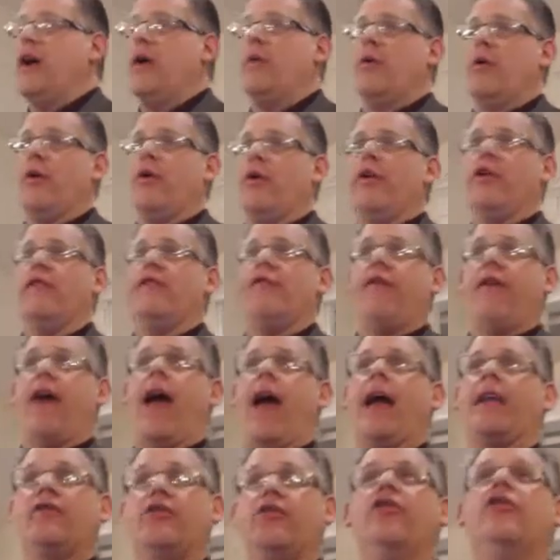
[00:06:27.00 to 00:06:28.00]
that were, in
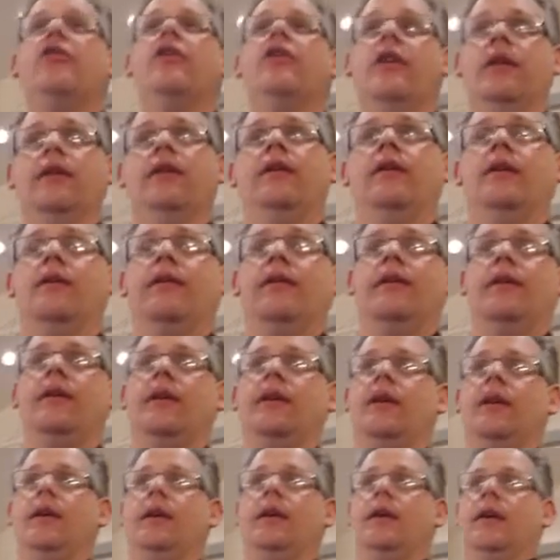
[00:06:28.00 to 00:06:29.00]
fact, good.
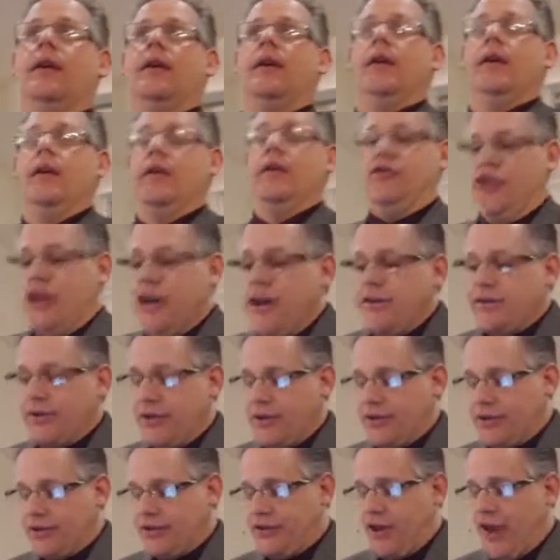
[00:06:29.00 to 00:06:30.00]

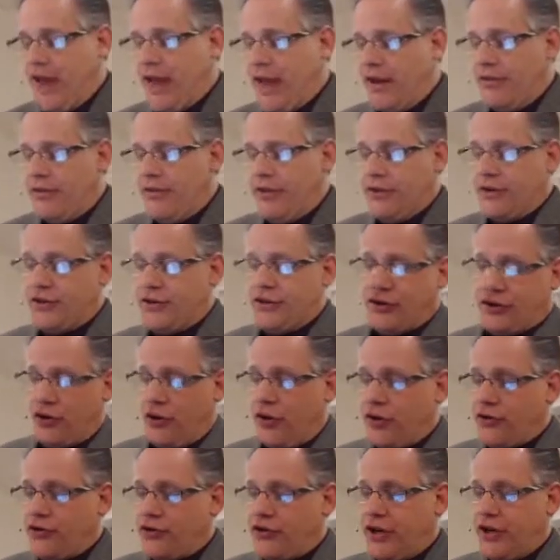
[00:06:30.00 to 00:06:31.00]
Jesus said of this
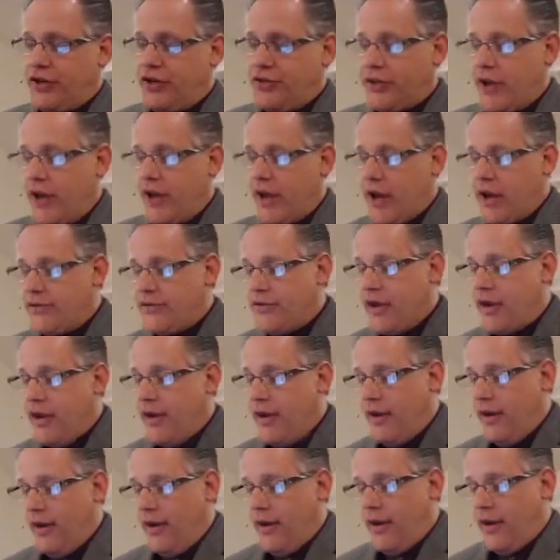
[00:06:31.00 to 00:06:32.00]
church, He says,
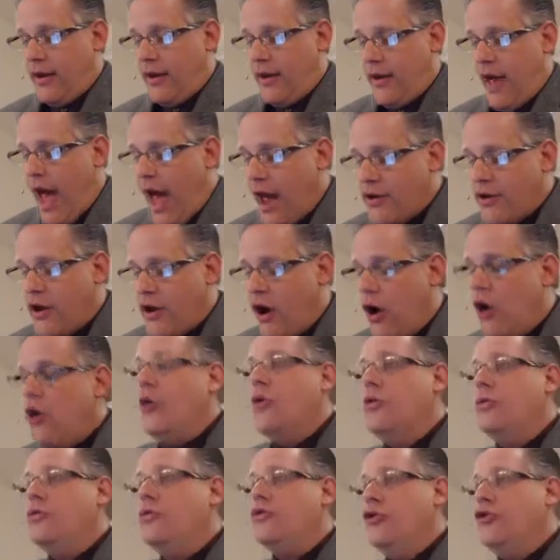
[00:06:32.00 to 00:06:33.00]
I
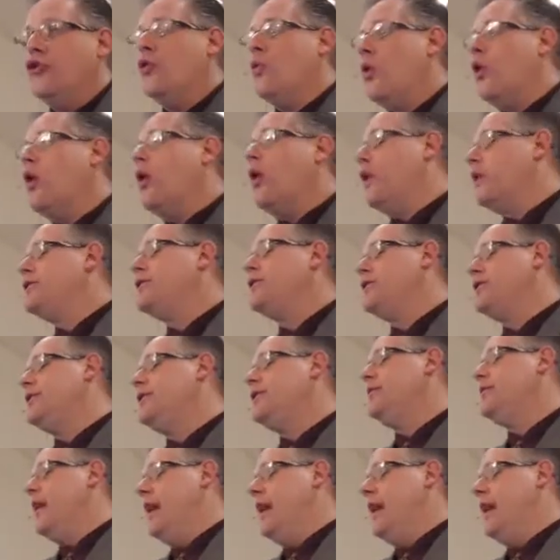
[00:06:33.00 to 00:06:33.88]
know your works.